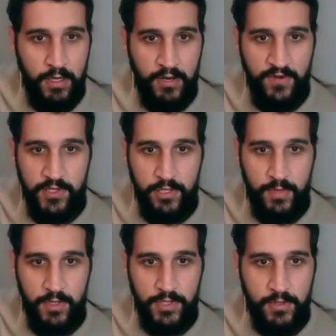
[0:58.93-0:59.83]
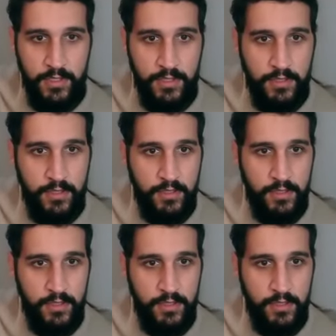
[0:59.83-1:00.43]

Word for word: and if I share my screen,